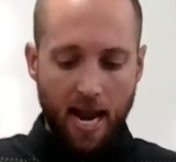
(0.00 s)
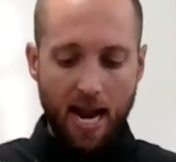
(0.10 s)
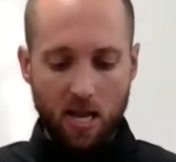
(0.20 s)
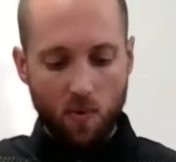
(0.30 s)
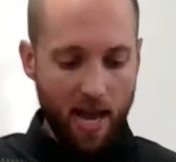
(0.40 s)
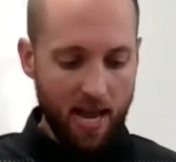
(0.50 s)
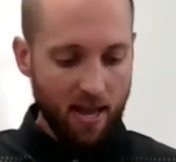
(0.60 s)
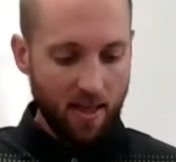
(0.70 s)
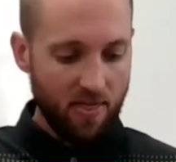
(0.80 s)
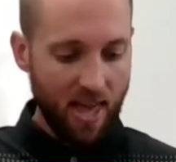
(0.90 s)
Anyway,
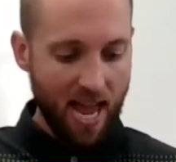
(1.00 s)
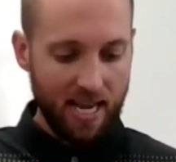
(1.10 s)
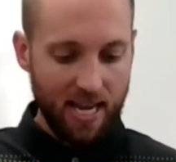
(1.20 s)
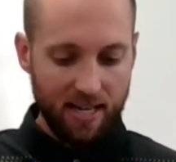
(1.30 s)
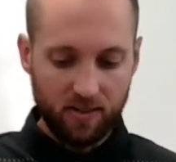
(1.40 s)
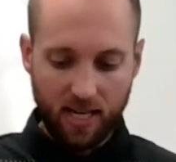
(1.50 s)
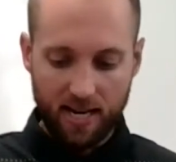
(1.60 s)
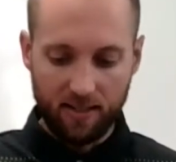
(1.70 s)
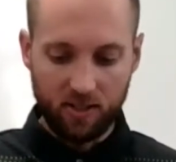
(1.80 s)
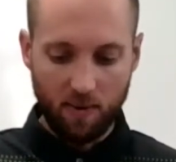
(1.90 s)
that is
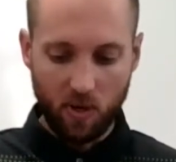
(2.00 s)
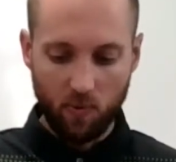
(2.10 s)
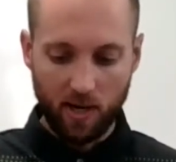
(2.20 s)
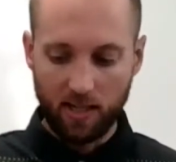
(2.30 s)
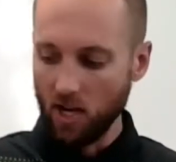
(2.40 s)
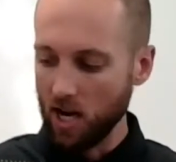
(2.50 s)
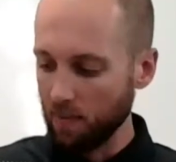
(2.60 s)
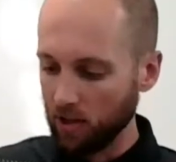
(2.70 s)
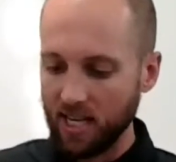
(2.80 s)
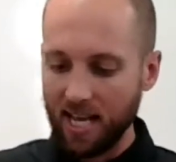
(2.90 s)
kind of something we're going to talk
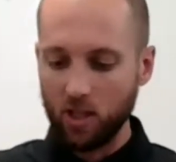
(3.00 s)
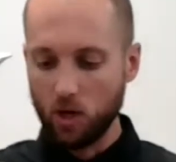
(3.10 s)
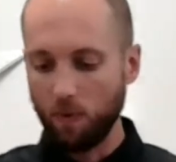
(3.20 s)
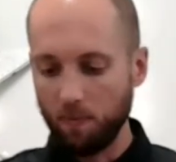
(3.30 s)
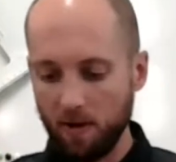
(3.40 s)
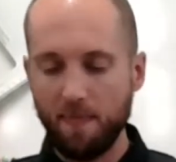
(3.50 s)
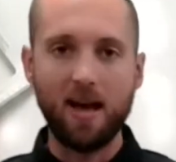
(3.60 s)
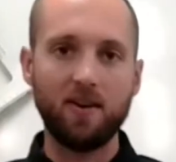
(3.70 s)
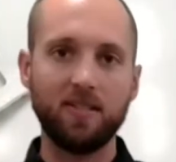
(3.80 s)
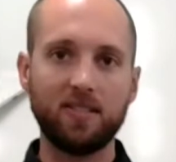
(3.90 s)
about today, the triple beam
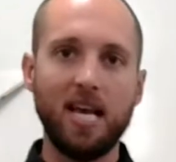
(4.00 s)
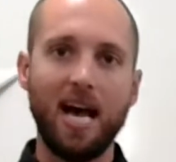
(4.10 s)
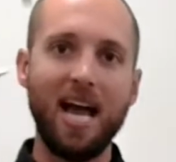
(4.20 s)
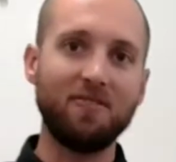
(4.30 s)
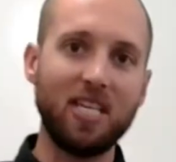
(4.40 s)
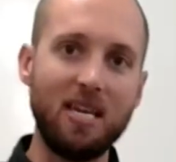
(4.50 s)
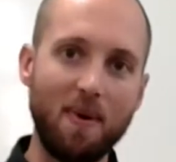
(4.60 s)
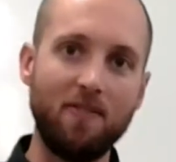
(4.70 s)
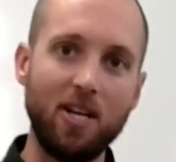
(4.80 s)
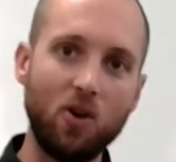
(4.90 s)
balance. I have to keep
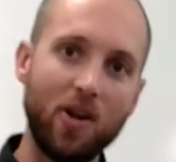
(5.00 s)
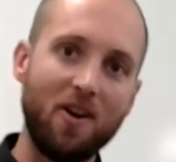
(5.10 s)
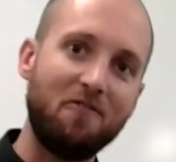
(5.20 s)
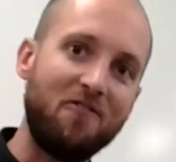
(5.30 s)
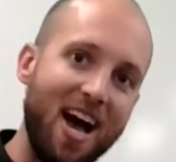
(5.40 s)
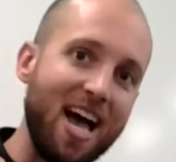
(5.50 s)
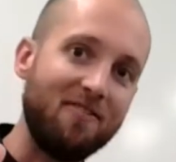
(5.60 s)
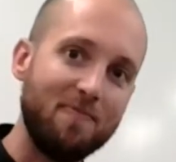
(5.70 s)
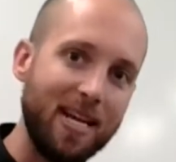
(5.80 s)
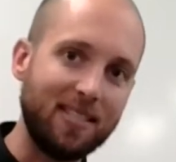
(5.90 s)
my video under
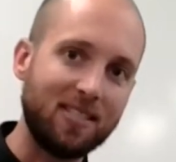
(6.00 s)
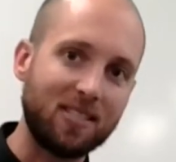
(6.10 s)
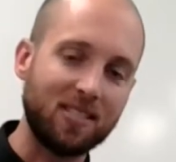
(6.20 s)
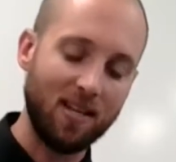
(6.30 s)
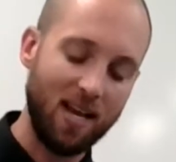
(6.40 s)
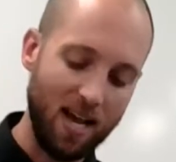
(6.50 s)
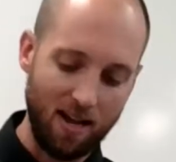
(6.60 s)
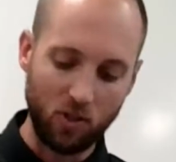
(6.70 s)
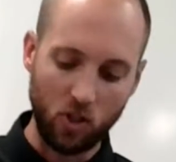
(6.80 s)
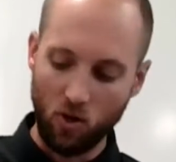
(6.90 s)
5 minutes,
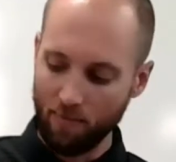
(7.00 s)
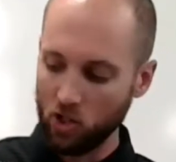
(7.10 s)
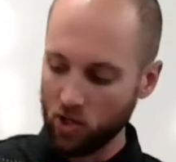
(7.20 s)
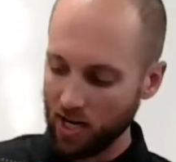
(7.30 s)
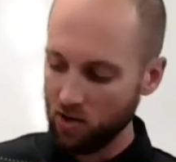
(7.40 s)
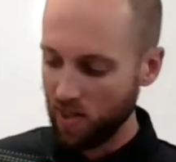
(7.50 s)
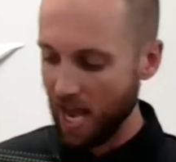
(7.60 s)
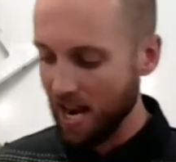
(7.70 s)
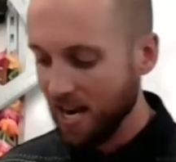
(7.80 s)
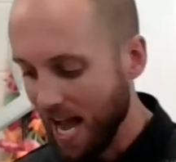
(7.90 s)
so I'm going to try to do
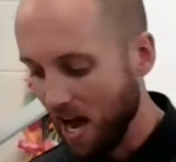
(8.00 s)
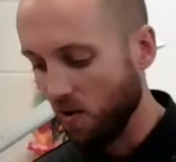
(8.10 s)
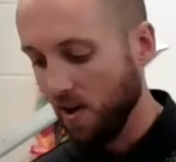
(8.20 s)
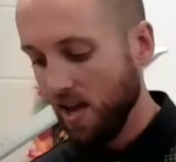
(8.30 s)
that. Now,